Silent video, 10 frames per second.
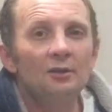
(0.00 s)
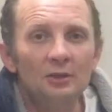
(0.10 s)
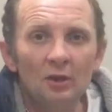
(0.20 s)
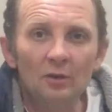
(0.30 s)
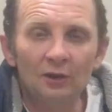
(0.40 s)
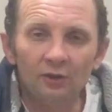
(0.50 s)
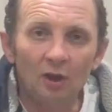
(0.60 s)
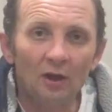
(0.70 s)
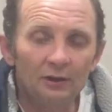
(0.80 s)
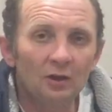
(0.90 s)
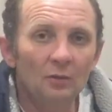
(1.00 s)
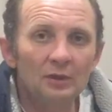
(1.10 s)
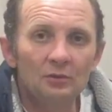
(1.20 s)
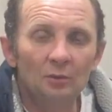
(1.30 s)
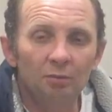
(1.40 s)
And you know what it's like, you go
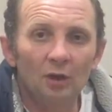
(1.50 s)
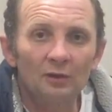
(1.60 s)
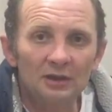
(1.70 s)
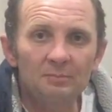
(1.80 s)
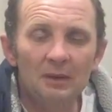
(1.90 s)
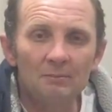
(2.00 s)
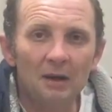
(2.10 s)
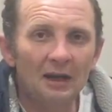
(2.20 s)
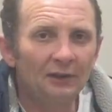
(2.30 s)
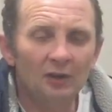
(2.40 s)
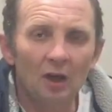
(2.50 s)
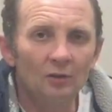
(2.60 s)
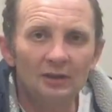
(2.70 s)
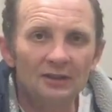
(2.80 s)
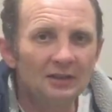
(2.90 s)
into a plot and it's been base
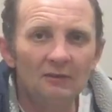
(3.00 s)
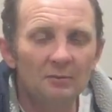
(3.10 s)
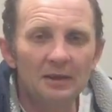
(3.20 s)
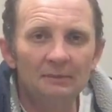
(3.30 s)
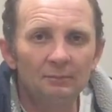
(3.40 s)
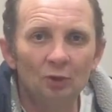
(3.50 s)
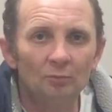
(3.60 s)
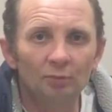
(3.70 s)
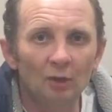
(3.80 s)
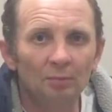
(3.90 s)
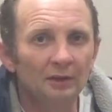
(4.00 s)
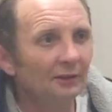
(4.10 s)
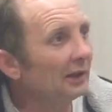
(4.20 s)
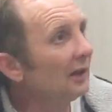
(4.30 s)
coated, it's never been done properly, is